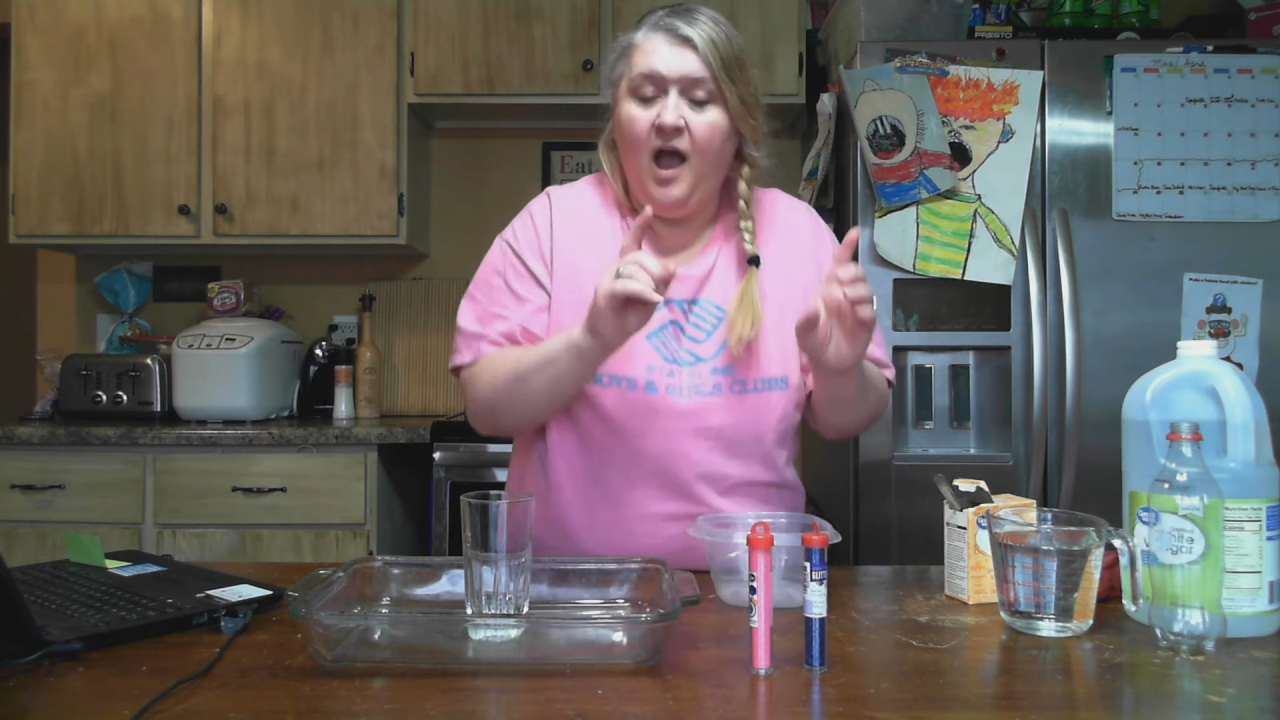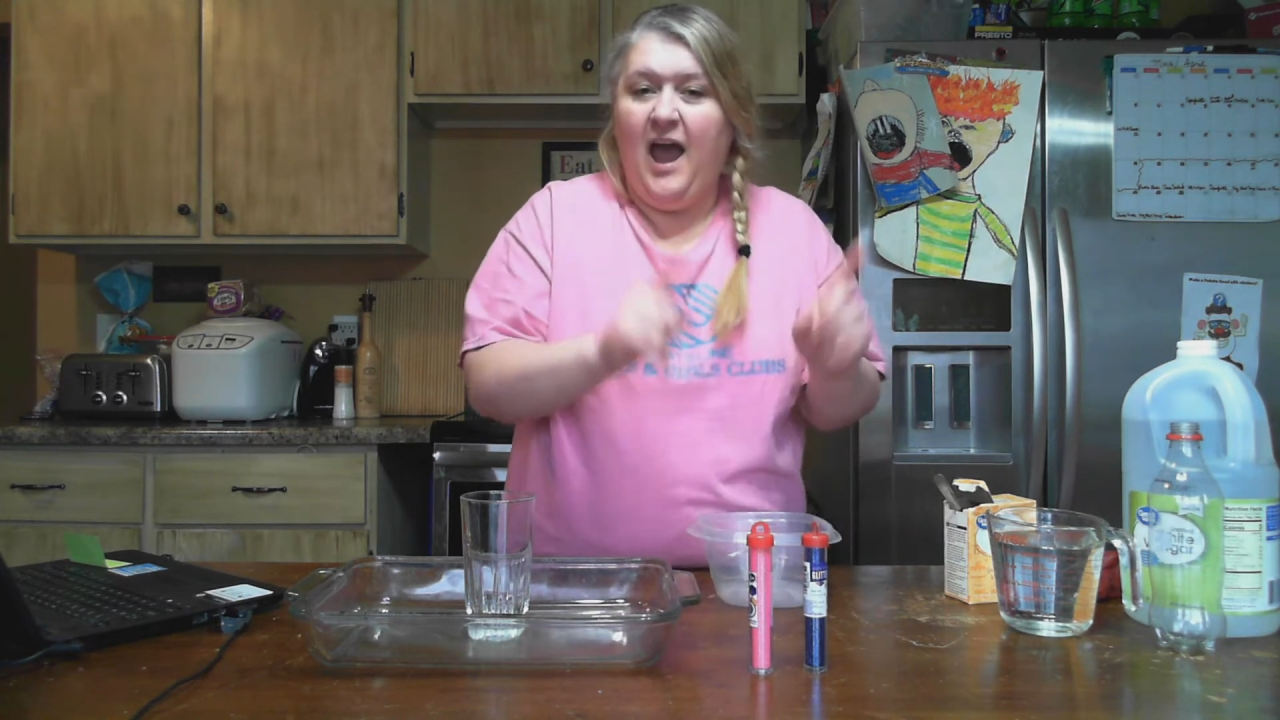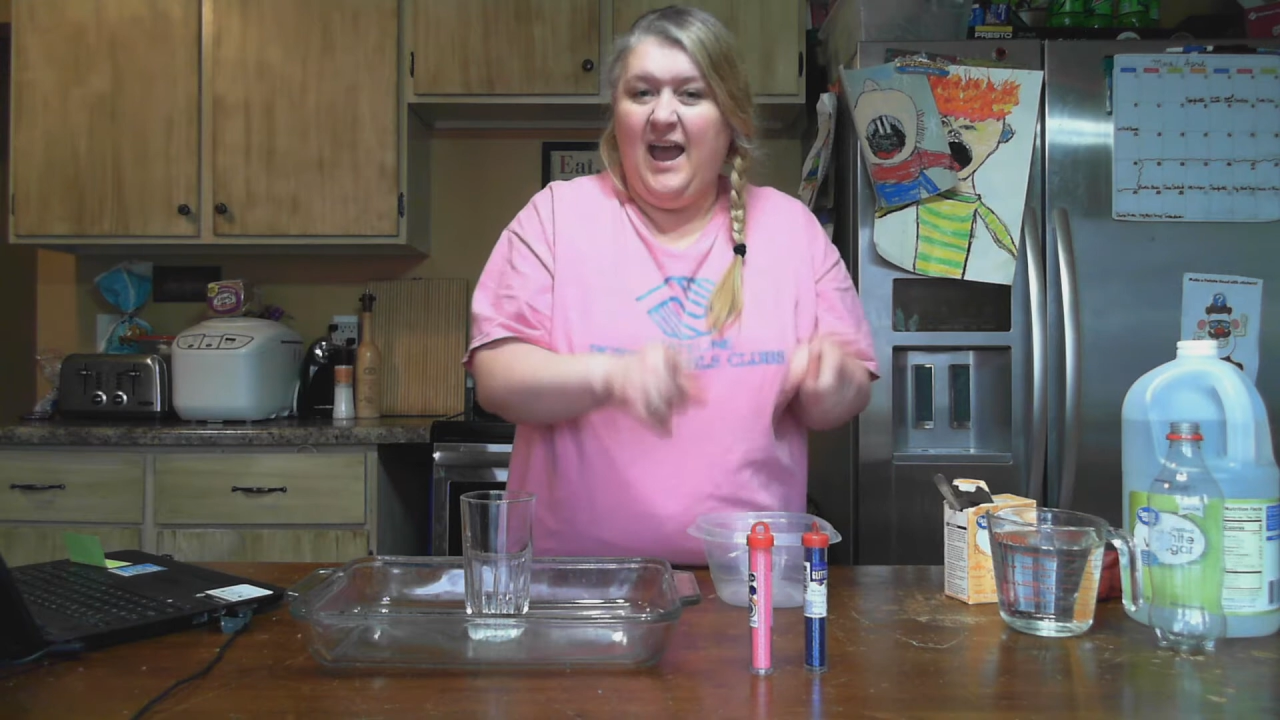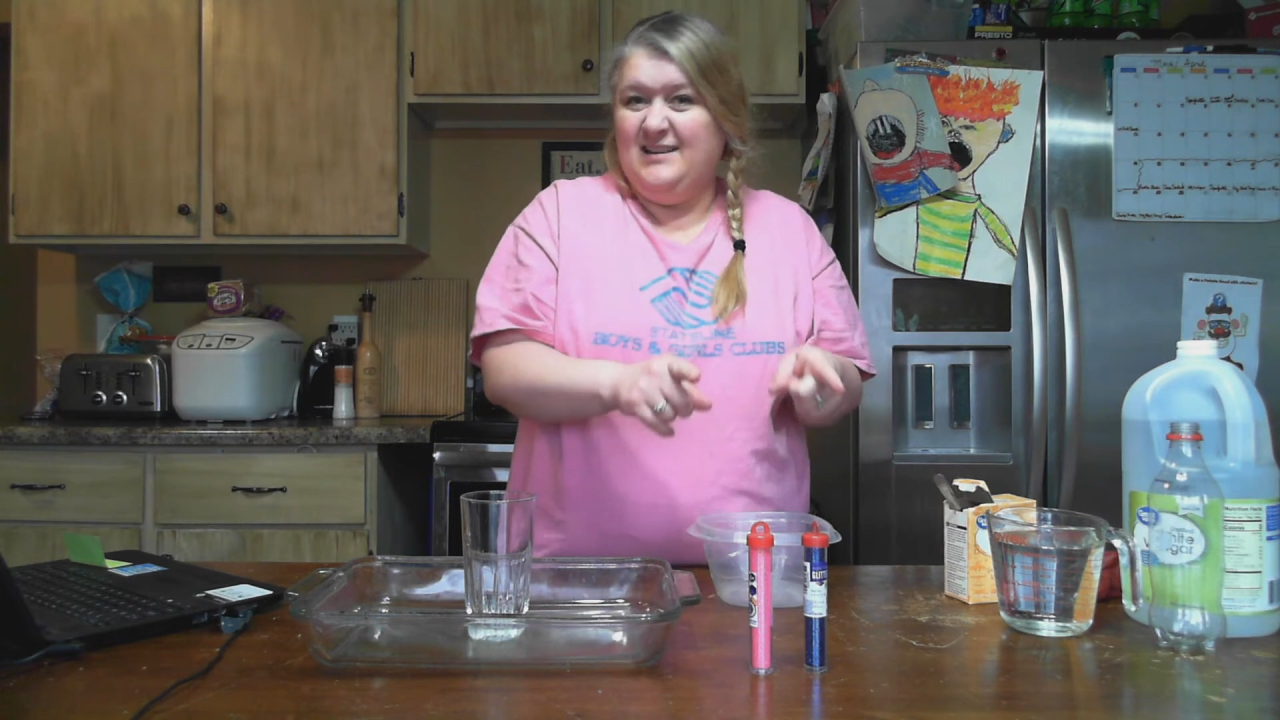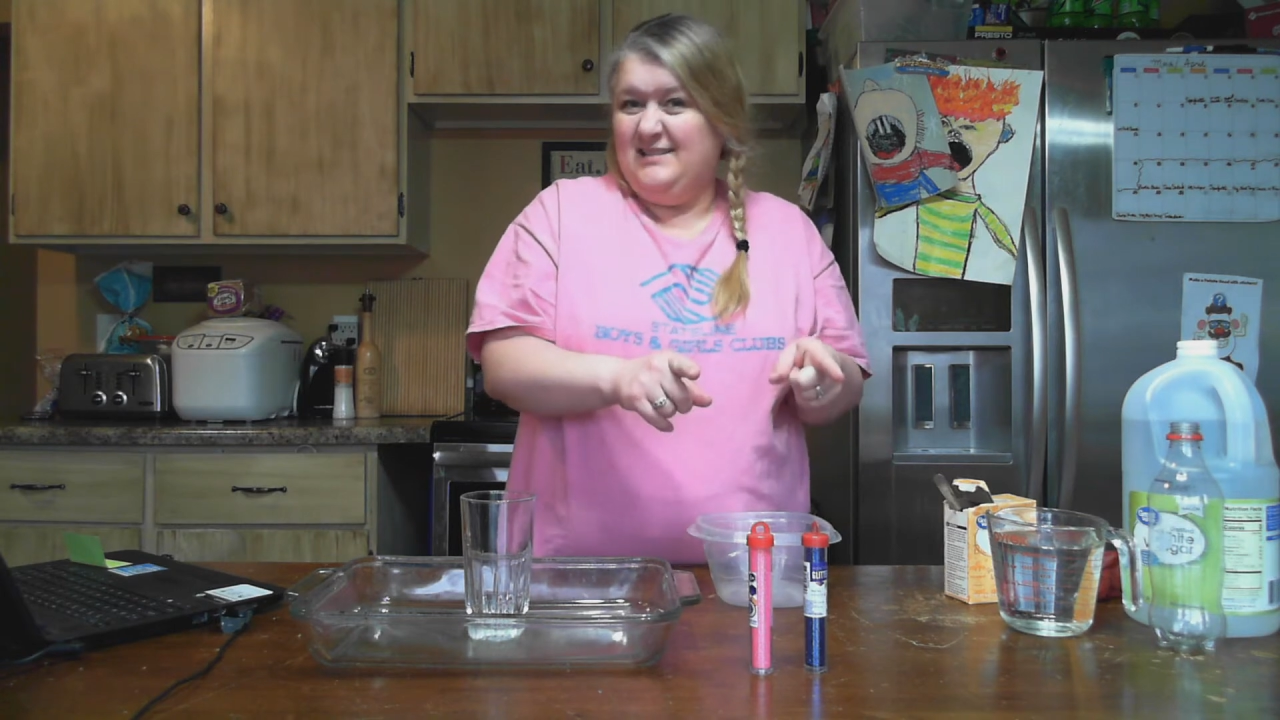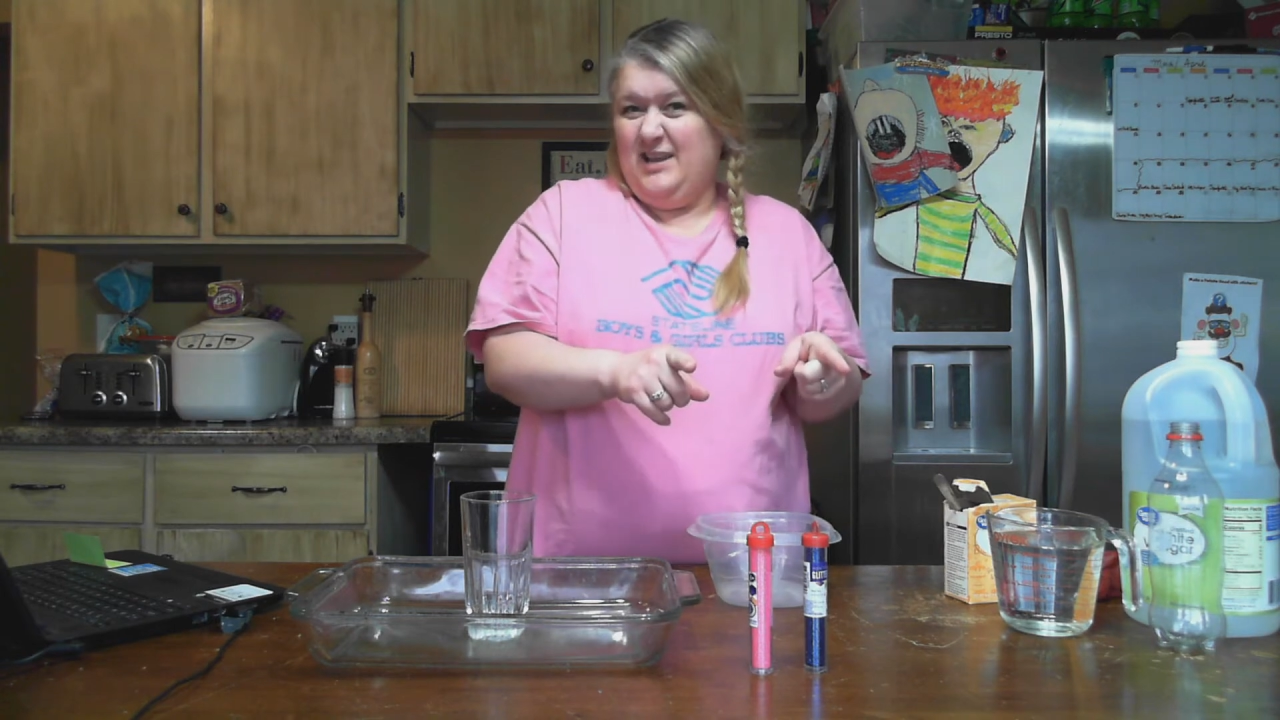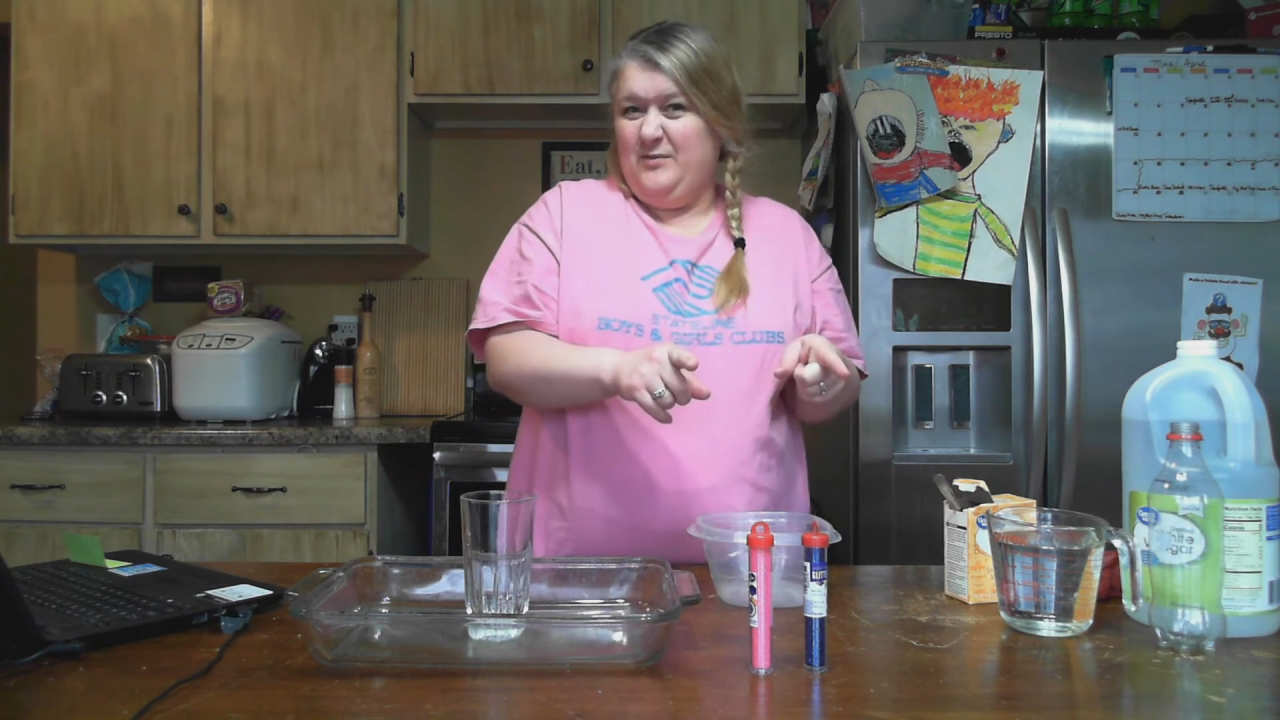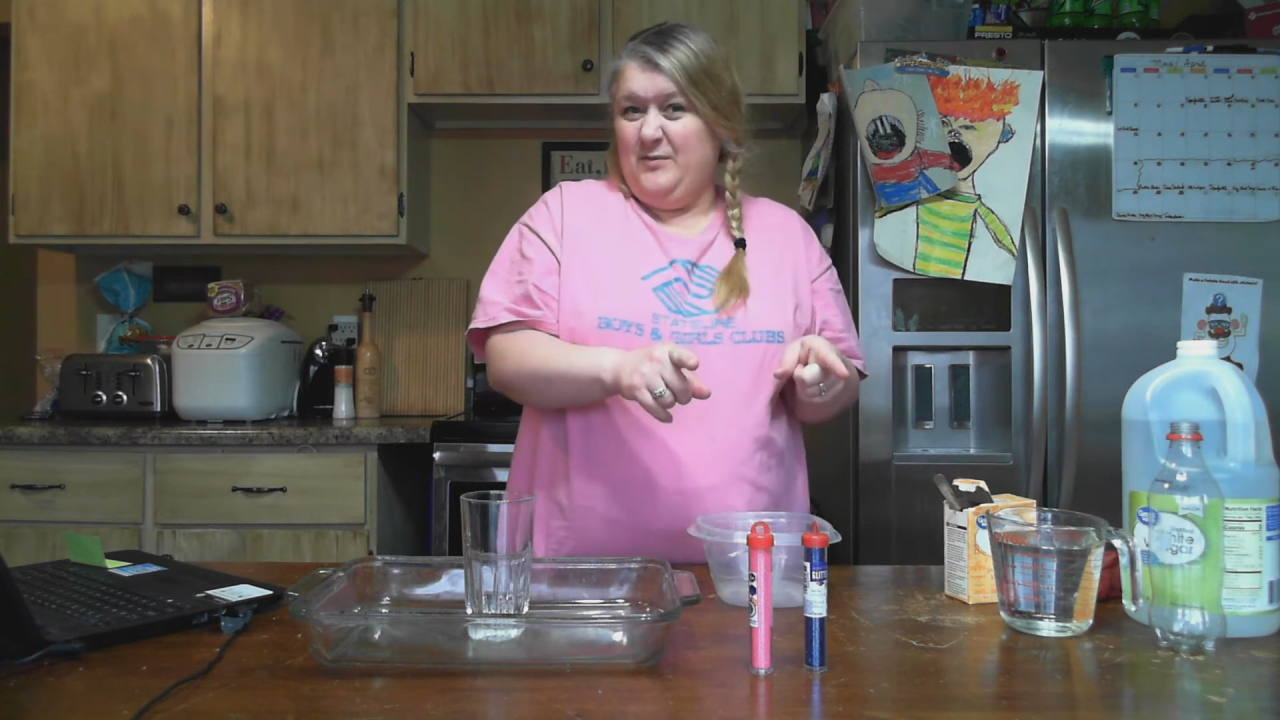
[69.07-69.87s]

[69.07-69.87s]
I just thought it